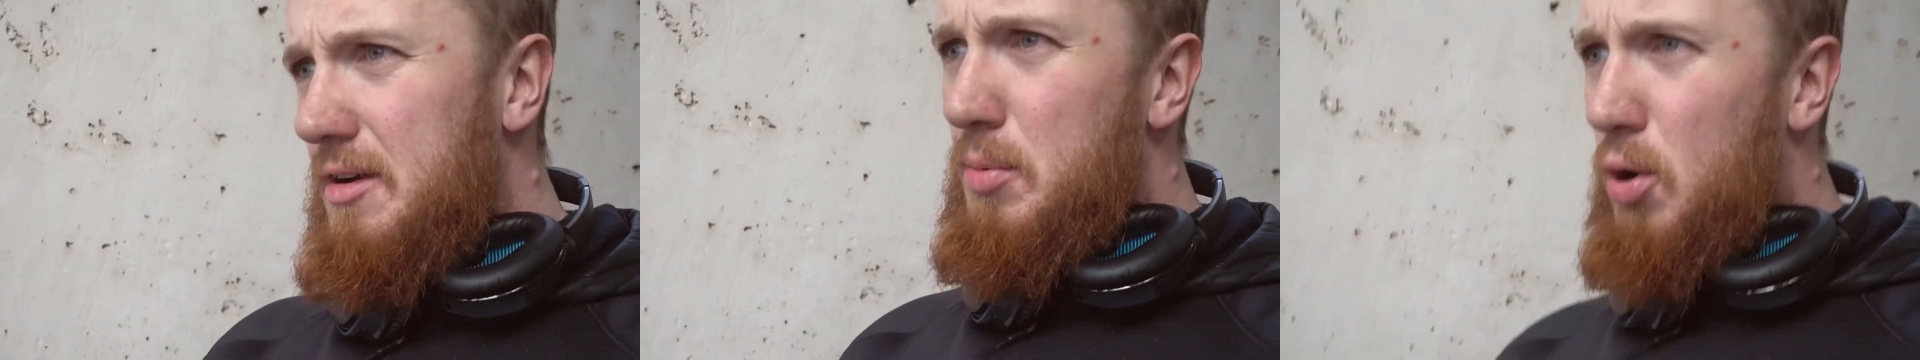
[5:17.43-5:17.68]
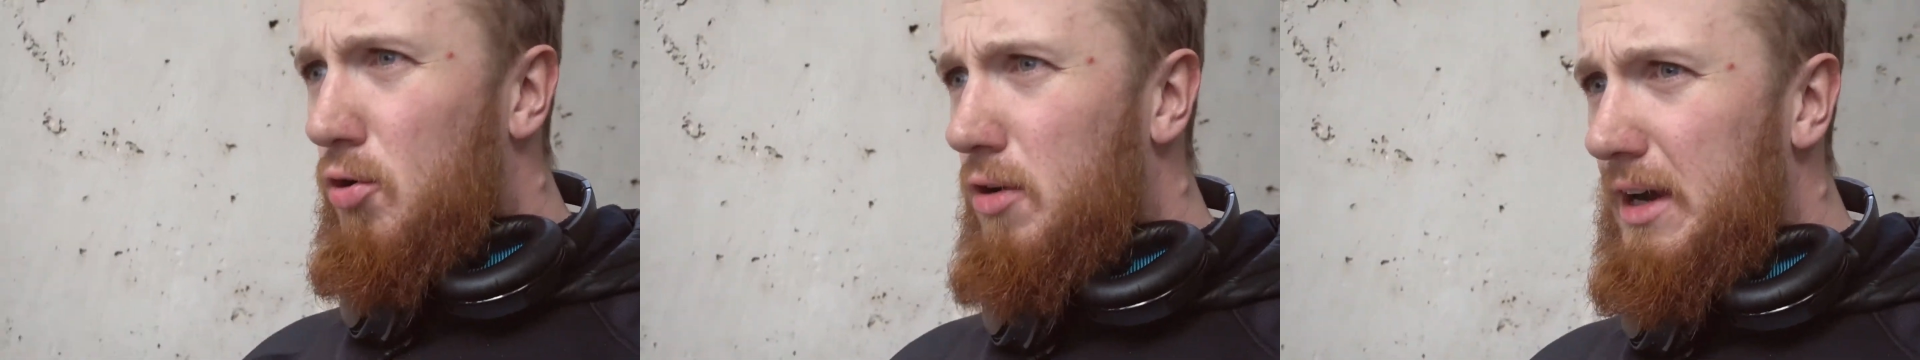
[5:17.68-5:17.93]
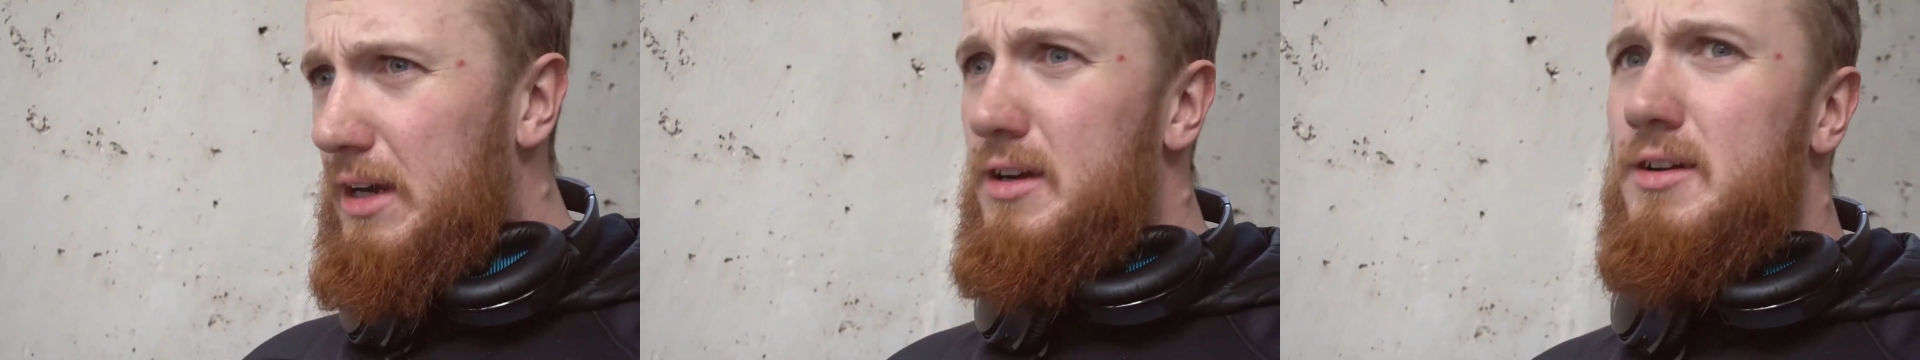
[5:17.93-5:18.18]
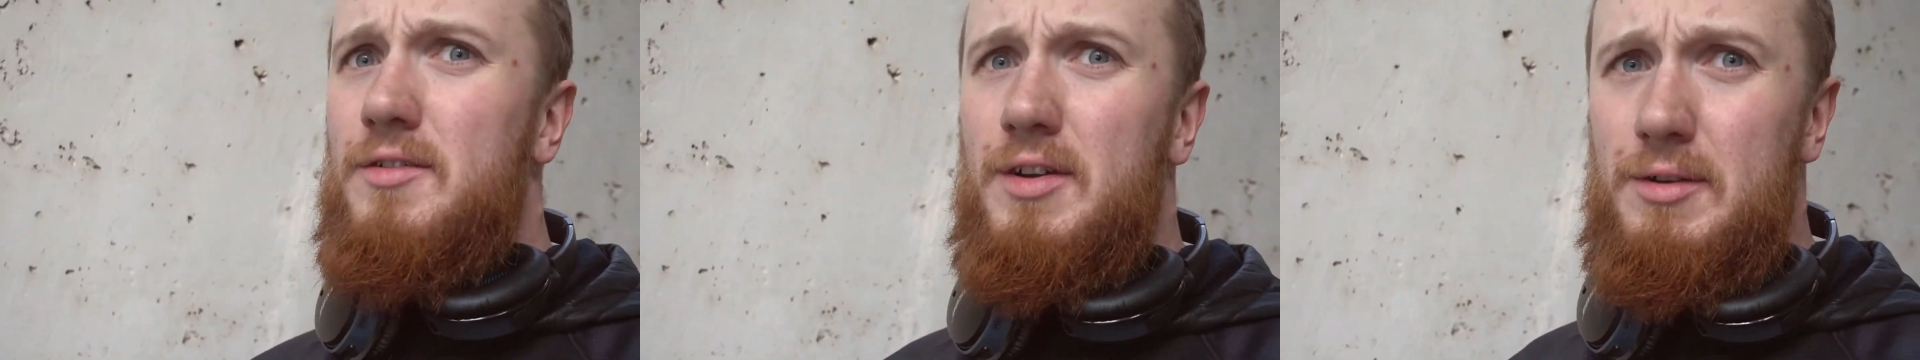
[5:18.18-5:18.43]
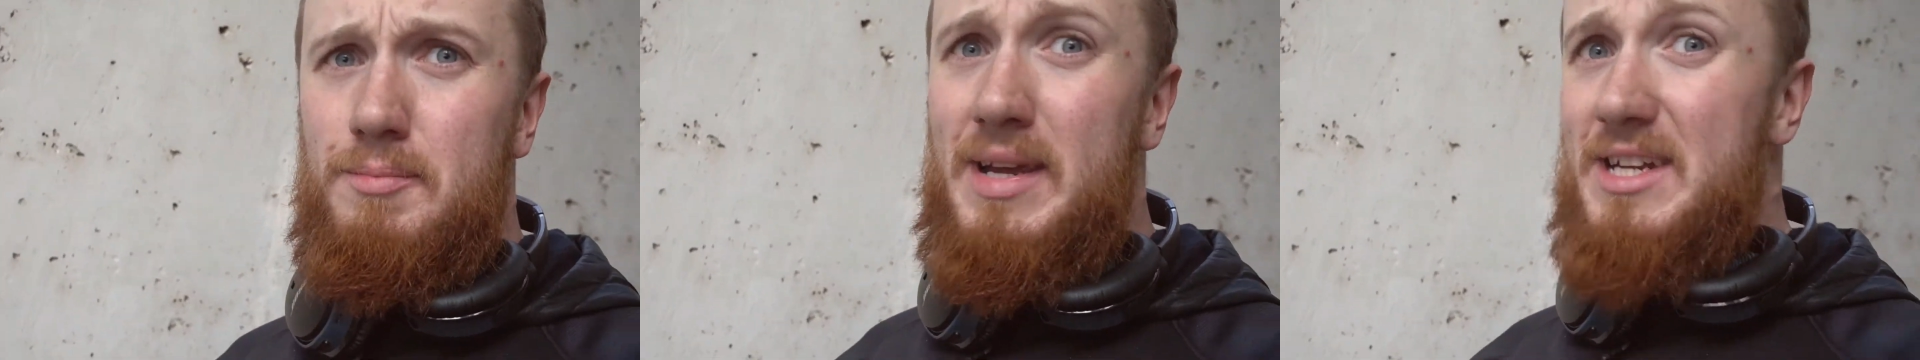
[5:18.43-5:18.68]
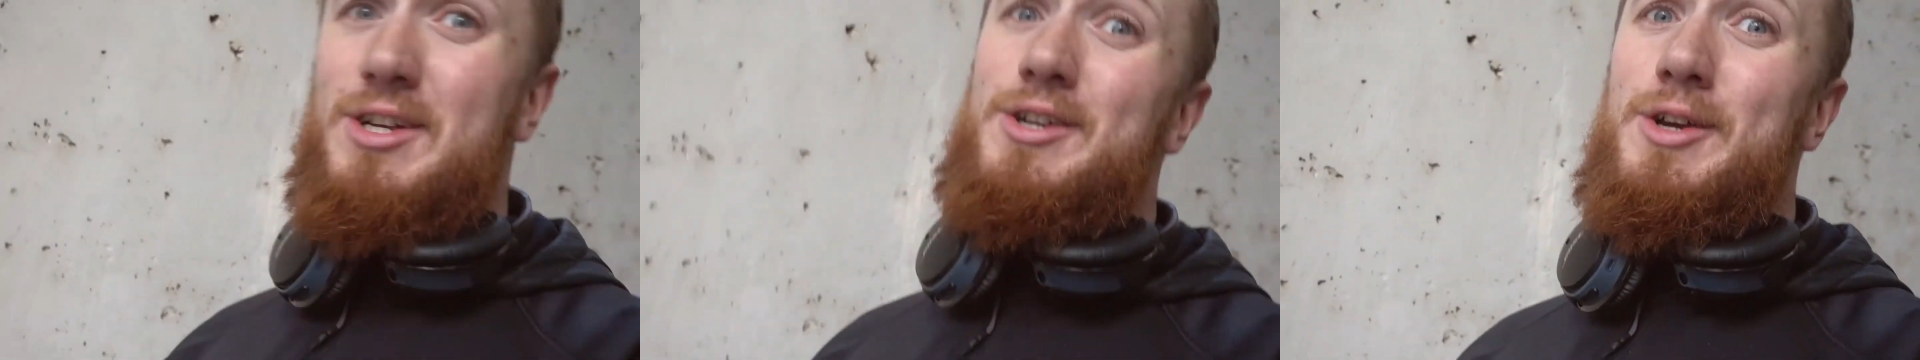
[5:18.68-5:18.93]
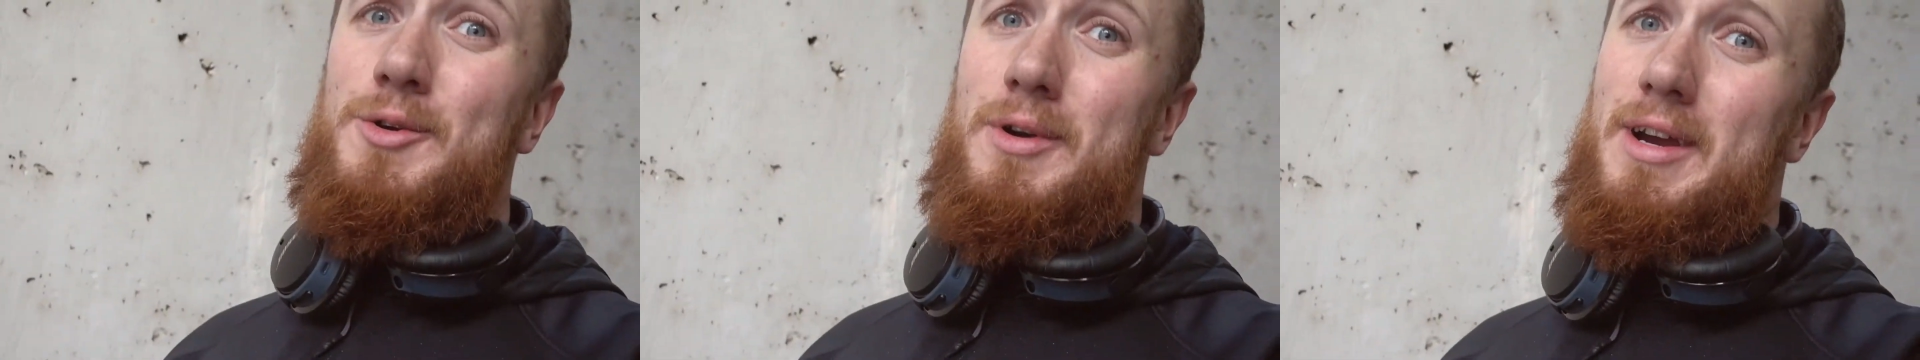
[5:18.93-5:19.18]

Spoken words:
boring for me to do,